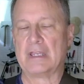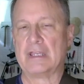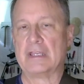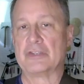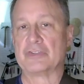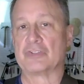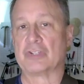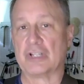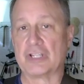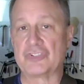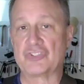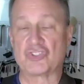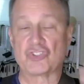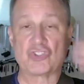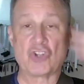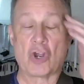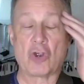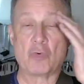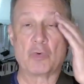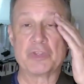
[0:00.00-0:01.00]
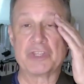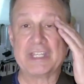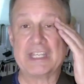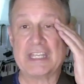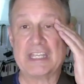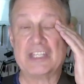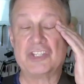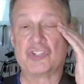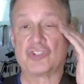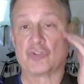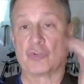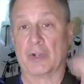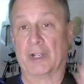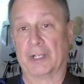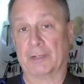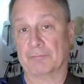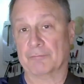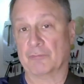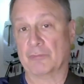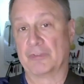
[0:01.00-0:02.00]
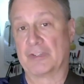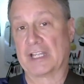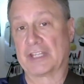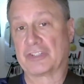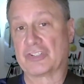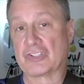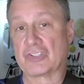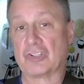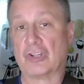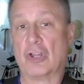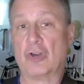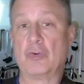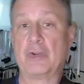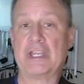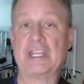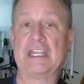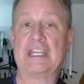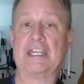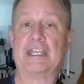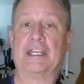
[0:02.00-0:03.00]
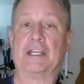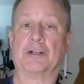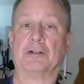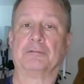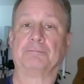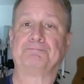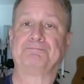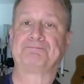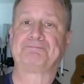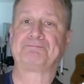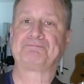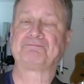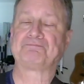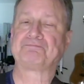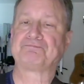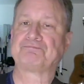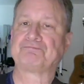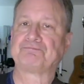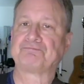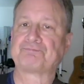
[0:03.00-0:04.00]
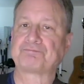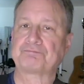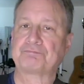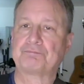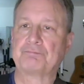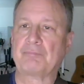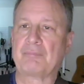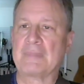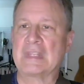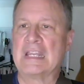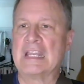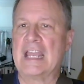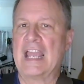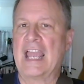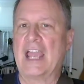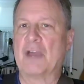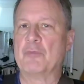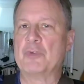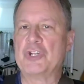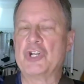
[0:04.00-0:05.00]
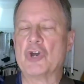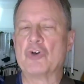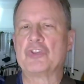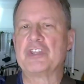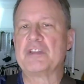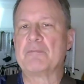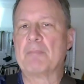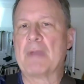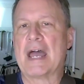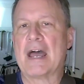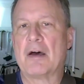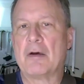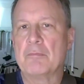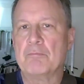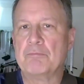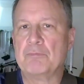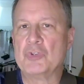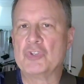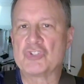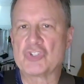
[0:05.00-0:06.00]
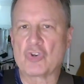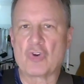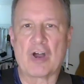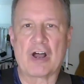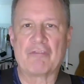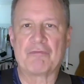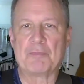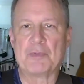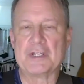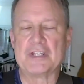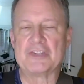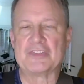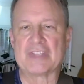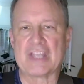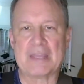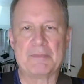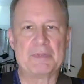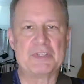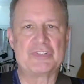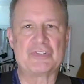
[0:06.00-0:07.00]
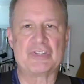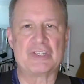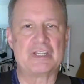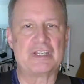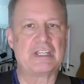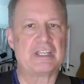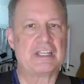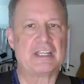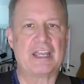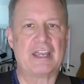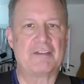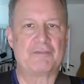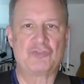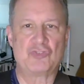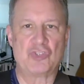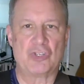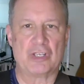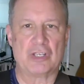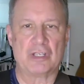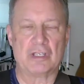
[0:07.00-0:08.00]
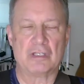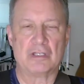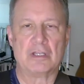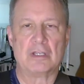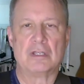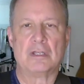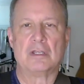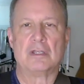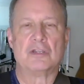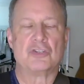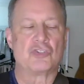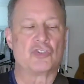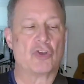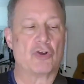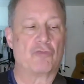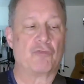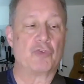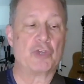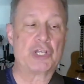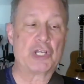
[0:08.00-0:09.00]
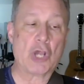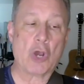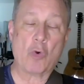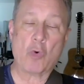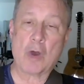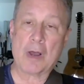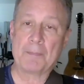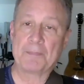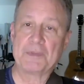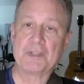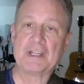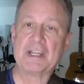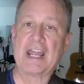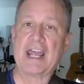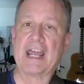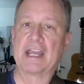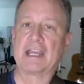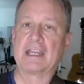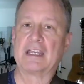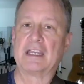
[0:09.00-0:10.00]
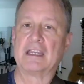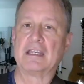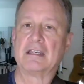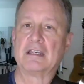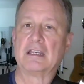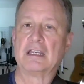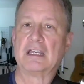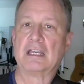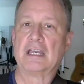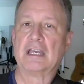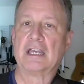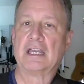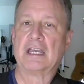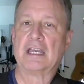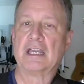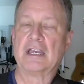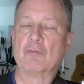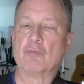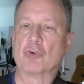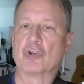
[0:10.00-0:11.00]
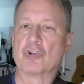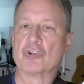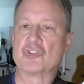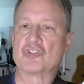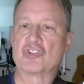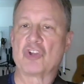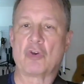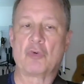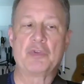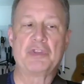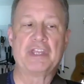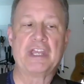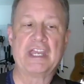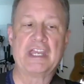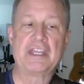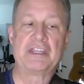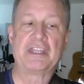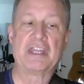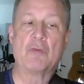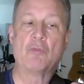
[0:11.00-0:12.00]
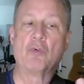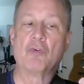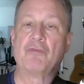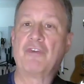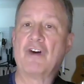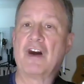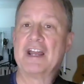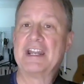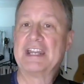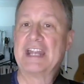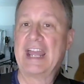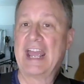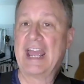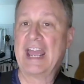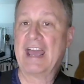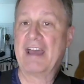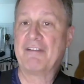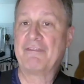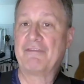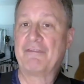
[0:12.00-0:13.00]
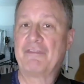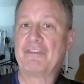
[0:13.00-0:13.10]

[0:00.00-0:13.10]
So let's start with the E string. We've got this low E here. And we know the musical alphabet is A, B, C, D, E, F, G. So if we go up the neck, we're going to start with the A, then we'll find F,